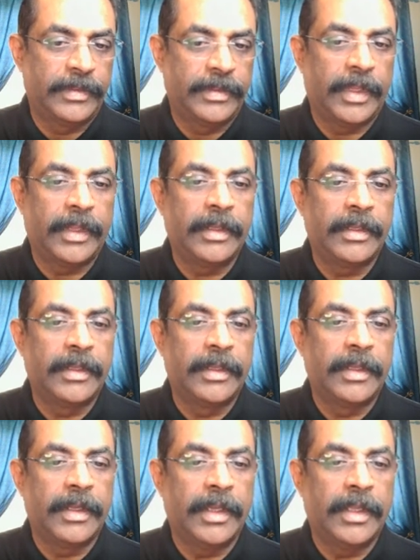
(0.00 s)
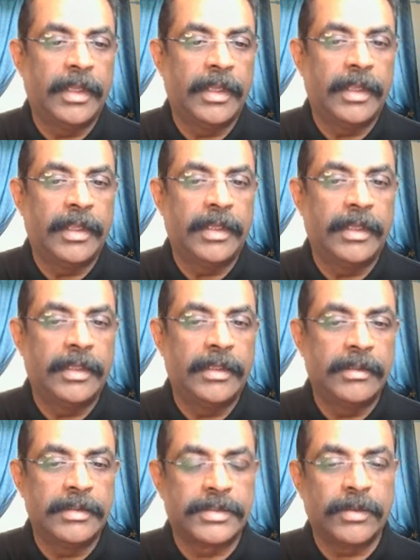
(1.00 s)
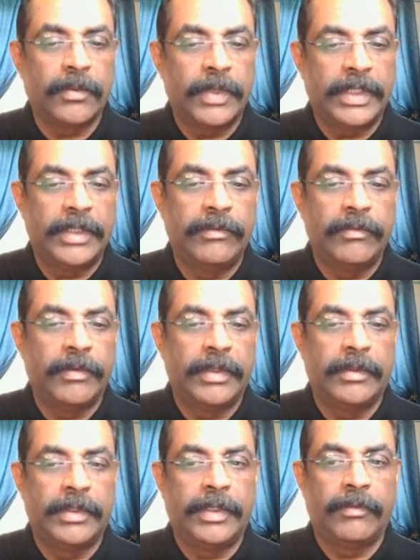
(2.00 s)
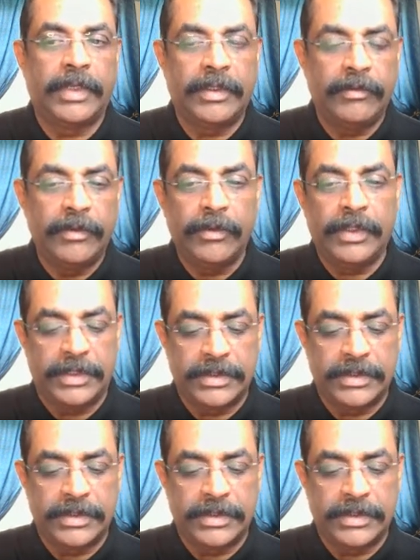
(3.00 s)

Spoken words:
Right? And so what you do